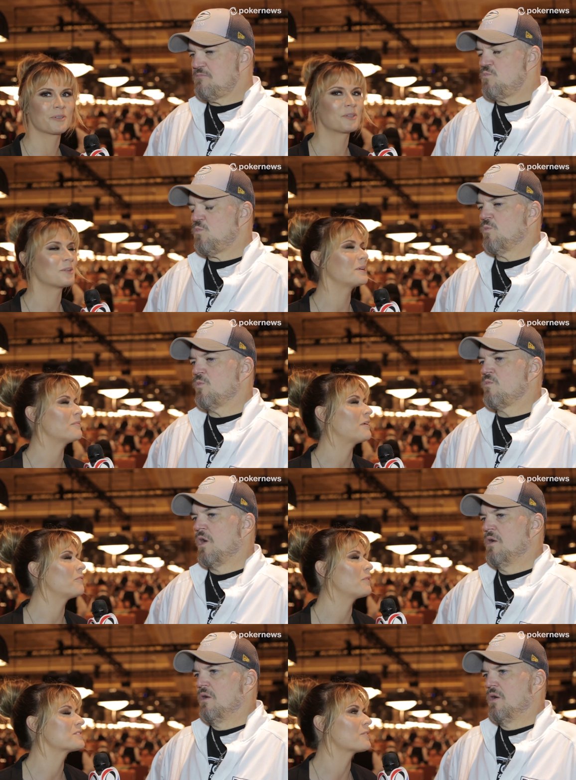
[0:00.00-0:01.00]
Speaker 1: through a little bit about
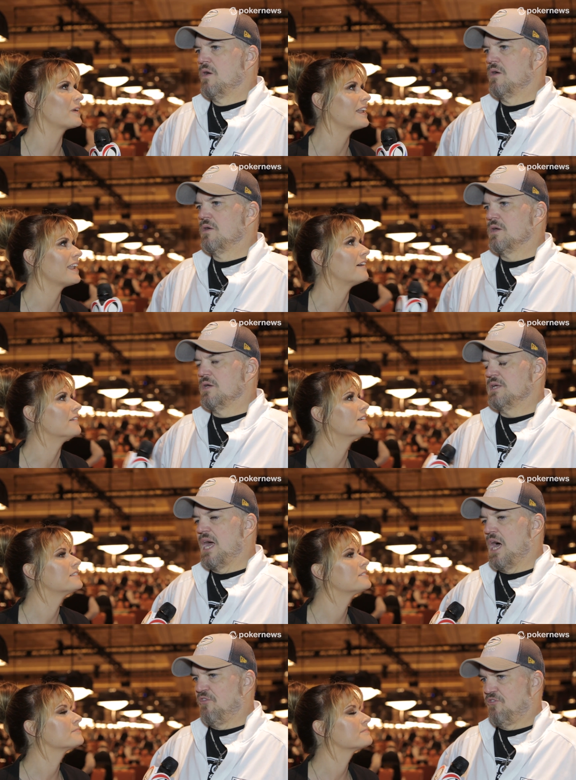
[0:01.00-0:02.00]
what's going on now.
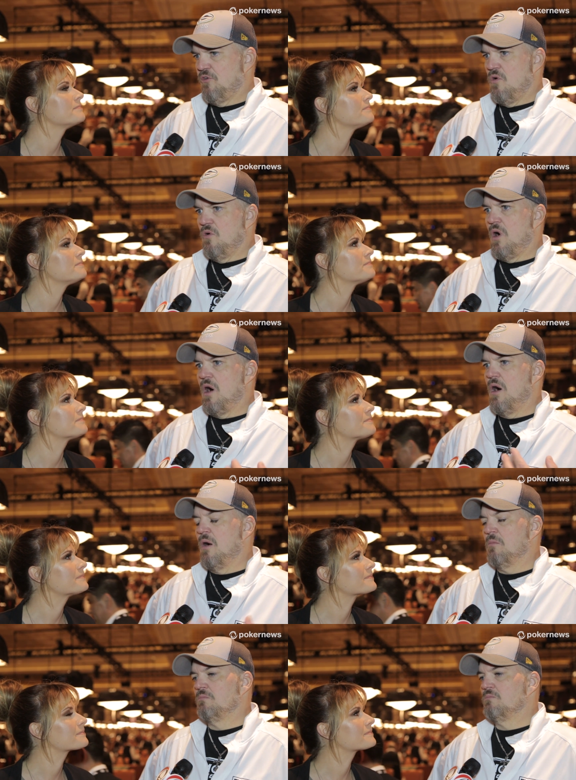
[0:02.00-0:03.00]
Speaker 2: Yeah. So
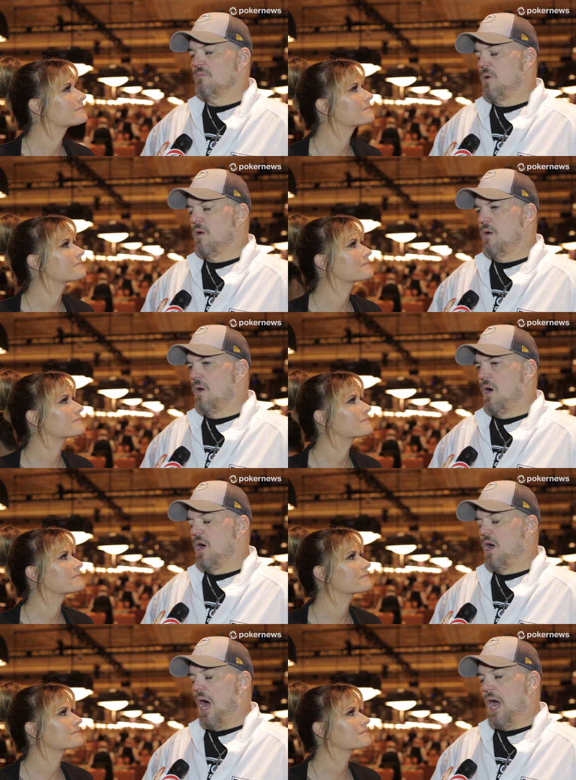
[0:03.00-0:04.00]
um,
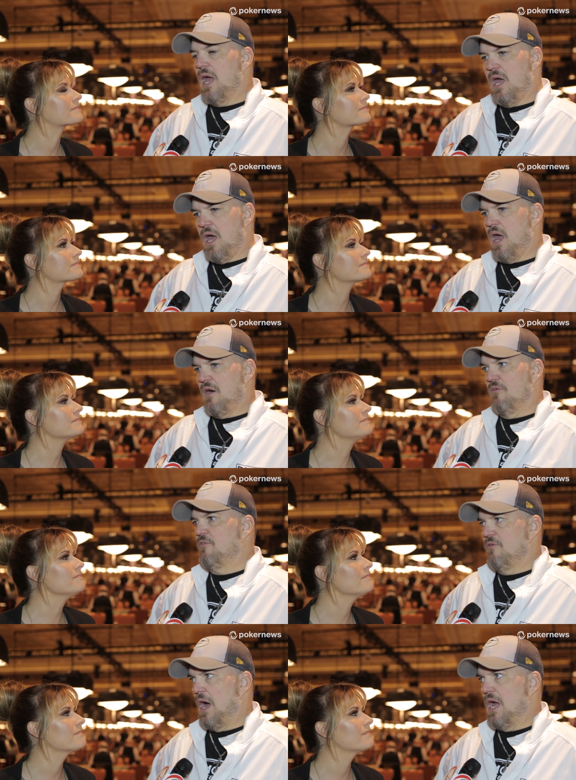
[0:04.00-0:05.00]
I have
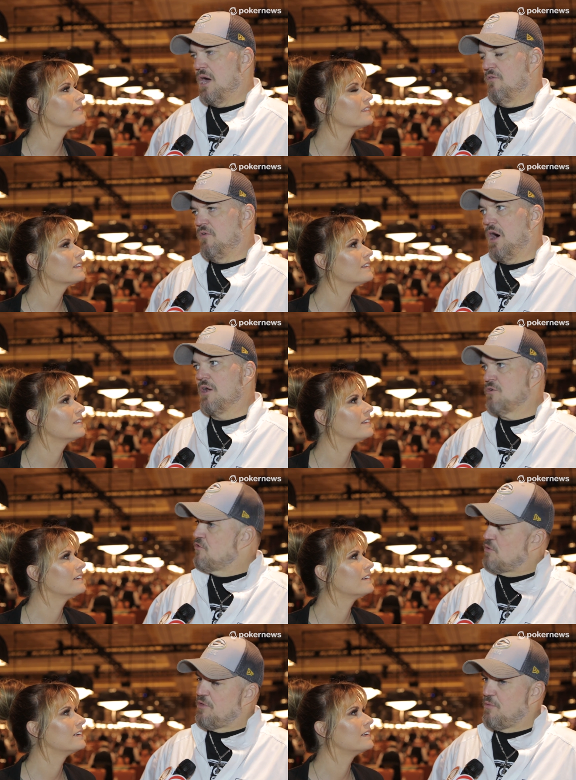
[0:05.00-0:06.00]
I have
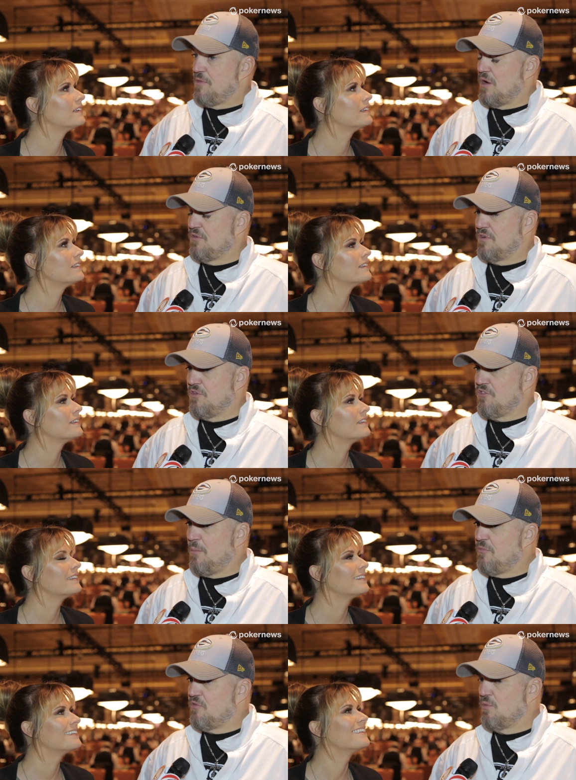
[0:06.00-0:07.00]
123,000 in
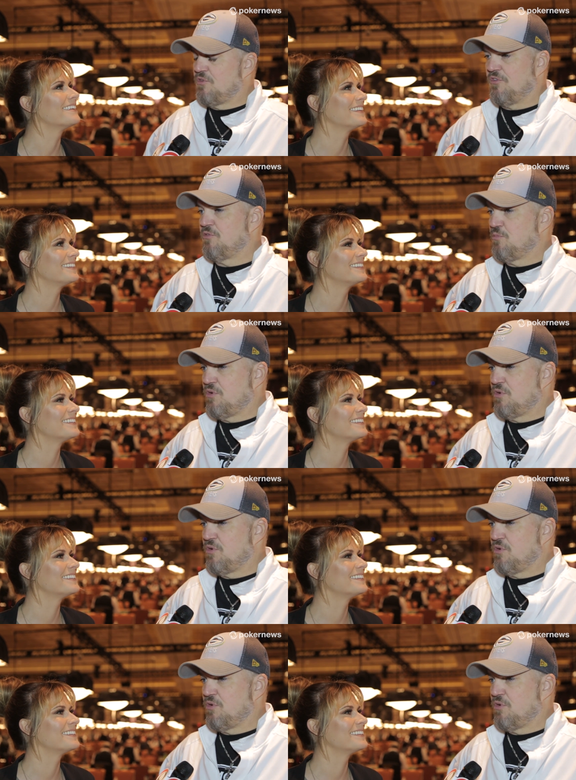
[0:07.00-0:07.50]
chips, which is